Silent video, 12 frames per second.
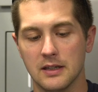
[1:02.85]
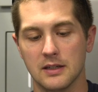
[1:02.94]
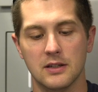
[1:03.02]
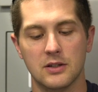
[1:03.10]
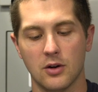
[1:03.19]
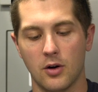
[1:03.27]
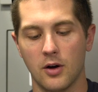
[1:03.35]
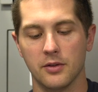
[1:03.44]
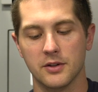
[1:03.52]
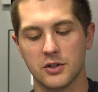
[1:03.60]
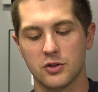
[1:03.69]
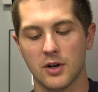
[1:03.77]
is
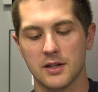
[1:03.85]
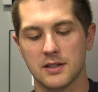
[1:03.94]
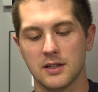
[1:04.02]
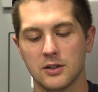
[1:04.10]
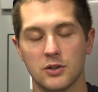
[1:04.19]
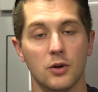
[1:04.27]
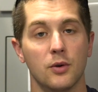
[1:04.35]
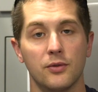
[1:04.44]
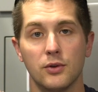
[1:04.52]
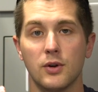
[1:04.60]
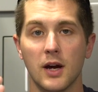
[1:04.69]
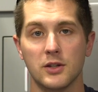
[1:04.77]
on this dressing. So
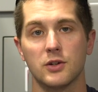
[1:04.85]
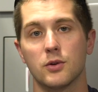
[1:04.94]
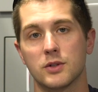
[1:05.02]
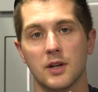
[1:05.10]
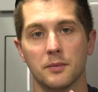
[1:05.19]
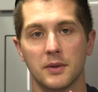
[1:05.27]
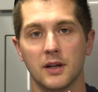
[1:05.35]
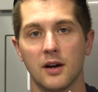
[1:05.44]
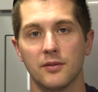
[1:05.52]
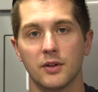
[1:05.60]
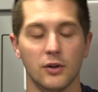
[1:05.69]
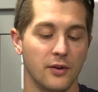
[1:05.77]
if you guys know something
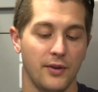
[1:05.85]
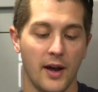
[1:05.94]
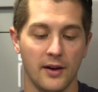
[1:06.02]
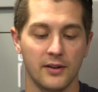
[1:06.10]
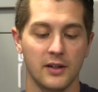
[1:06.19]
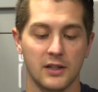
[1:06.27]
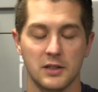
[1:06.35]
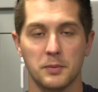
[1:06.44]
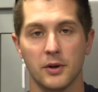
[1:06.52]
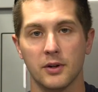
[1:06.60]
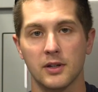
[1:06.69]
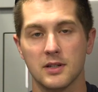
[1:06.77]
of it or have had an
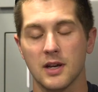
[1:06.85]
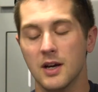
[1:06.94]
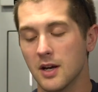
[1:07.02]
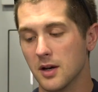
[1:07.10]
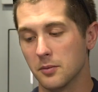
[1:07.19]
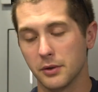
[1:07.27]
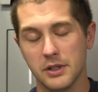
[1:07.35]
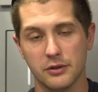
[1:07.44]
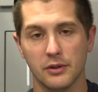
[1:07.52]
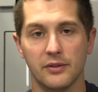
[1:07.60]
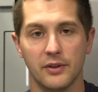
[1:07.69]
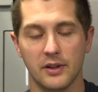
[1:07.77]
experience,
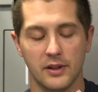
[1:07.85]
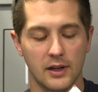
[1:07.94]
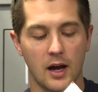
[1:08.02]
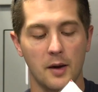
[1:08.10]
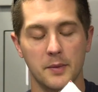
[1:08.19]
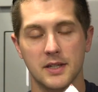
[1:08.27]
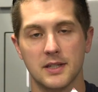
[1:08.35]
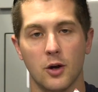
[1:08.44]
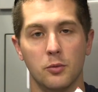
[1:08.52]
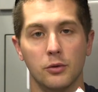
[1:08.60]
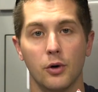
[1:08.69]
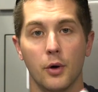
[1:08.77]
please leave it in the comments
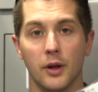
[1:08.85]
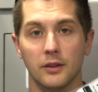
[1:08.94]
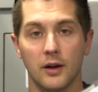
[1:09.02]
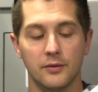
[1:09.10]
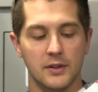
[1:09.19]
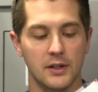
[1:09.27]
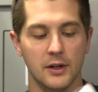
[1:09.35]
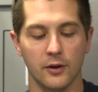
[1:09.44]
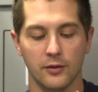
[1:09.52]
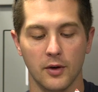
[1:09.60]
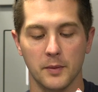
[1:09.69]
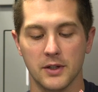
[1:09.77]
down below. I'd love to
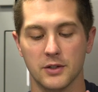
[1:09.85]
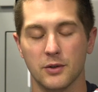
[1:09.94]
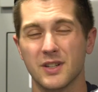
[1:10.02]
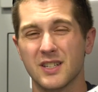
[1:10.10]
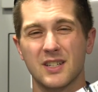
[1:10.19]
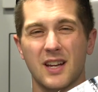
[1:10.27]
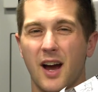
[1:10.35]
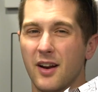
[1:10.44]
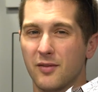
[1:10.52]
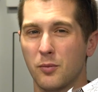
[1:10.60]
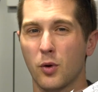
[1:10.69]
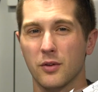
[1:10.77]
hear from it. So this is
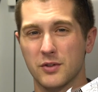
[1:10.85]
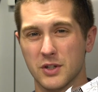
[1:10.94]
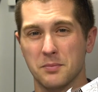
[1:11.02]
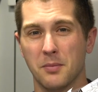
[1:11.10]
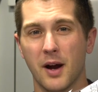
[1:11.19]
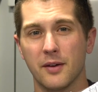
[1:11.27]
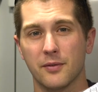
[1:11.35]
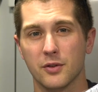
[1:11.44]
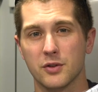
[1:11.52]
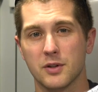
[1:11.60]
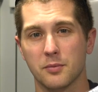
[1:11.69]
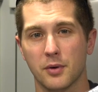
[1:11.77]
kind of more of just my
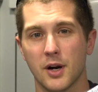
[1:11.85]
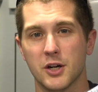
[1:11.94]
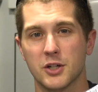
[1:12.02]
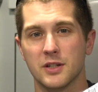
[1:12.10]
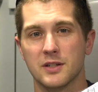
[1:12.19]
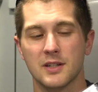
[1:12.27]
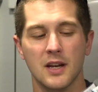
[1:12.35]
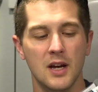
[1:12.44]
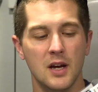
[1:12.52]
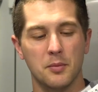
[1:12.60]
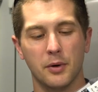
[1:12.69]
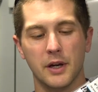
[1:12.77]
first impressions,
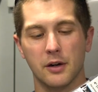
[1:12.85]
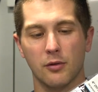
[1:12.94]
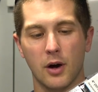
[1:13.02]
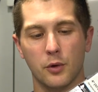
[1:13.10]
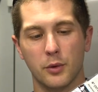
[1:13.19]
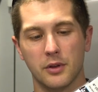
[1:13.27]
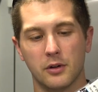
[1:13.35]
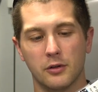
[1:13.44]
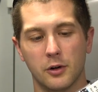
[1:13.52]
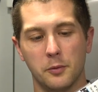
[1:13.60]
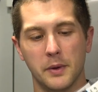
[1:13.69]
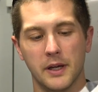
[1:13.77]
playing around with it a
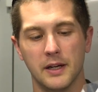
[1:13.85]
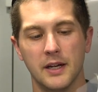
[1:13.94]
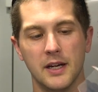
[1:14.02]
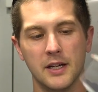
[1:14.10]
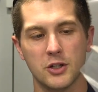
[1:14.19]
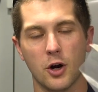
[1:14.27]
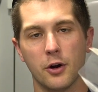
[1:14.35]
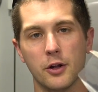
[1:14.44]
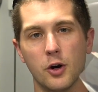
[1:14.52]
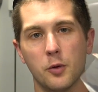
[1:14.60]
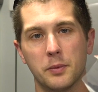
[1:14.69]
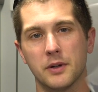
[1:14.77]
little bit. It's
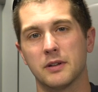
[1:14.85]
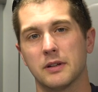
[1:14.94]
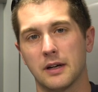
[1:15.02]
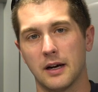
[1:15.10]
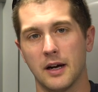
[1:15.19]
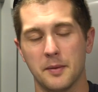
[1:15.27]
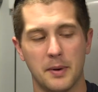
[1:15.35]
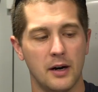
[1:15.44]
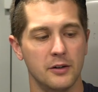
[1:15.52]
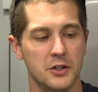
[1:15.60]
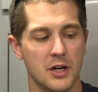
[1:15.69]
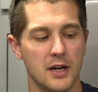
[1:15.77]
already opened. I
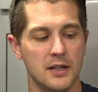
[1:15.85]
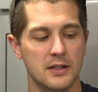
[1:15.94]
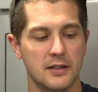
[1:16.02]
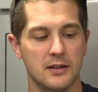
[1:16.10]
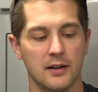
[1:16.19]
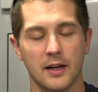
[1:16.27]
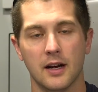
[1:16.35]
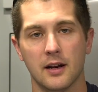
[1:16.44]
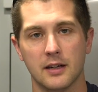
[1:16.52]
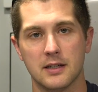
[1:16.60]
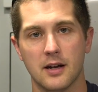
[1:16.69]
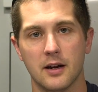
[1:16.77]
apologize. I
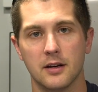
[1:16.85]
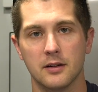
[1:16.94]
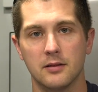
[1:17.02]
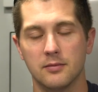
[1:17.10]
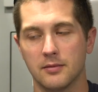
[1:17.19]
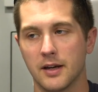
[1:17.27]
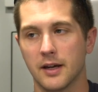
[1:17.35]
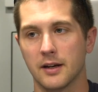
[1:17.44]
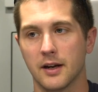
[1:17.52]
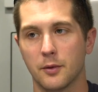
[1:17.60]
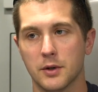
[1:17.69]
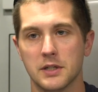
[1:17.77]
got excited
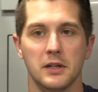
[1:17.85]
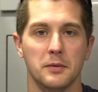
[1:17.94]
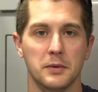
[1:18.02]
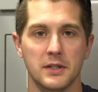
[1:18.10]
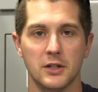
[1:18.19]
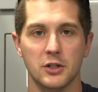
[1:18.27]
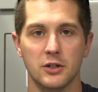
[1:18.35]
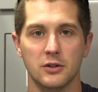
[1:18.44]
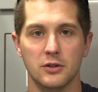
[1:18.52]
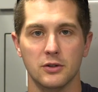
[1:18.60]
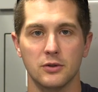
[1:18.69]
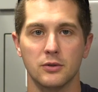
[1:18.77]
and I wasn't in a
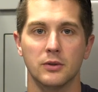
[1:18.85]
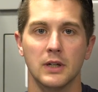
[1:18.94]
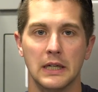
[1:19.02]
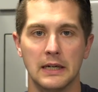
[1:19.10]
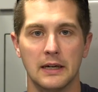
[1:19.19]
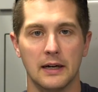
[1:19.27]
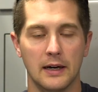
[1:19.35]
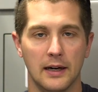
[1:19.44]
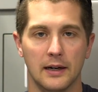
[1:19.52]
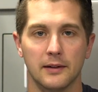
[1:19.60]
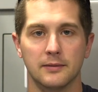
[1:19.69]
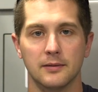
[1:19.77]
position to
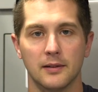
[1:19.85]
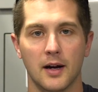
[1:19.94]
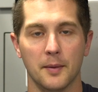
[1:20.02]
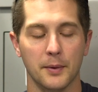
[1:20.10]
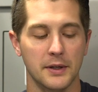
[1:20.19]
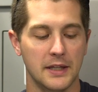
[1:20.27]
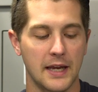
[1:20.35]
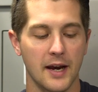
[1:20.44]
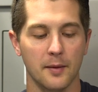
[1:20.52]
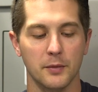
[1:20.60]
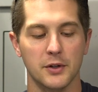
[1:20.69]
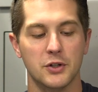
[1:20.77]
operate the
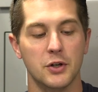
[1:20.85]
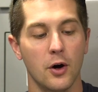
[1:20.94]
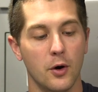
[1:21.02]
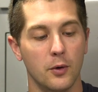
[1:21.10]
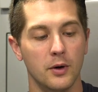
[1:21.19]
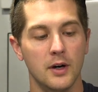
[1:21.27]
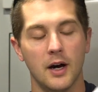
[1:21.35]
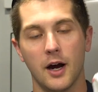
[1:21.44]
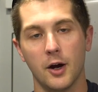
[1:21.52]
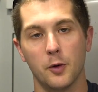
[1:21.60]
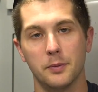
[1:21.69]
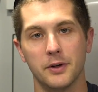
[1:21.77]
camera. So
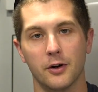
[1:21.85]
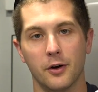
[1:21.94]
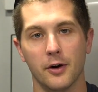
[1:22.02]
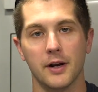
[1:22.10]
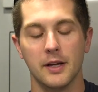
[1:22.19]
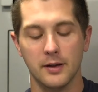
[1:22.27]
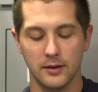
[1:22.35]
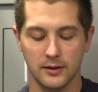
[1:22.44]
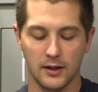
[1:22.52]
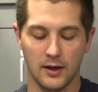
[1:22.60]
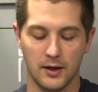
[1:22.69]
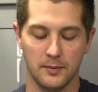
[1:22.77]
I opened it already.
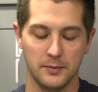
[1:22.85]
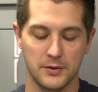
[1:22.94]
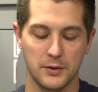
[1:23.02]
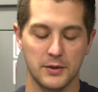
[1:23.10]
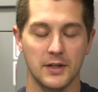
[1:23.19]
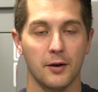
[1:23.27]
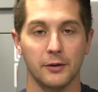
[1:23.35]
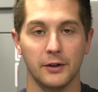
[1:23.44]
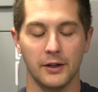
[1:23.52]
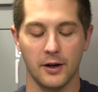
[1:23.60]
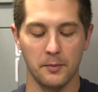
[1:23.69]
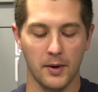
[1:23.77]
So it's not
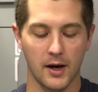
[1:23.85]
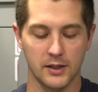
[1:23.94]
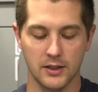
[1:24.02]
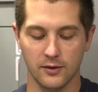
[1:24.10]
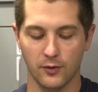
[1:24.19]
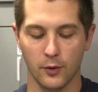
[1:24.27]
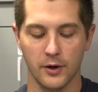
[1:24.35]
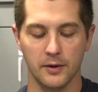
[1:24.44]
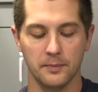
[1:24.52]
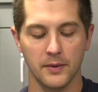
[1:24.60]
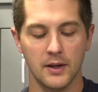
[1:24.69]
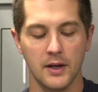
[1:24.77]
really an unboxing for
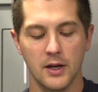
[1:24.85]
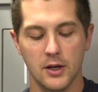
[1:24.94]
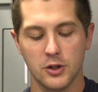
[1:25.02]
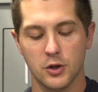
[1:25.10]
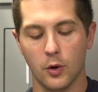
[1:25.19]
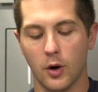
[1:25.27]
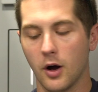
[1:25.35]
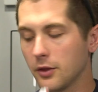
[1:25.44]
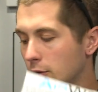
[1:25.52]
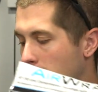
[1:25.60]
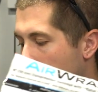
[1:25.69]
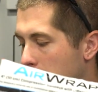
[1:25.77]
you. So
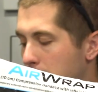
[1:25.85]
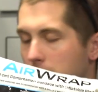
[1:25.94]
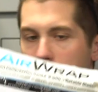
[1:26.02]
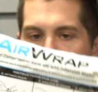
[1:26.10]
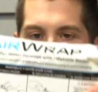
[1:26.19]
on the wrapper,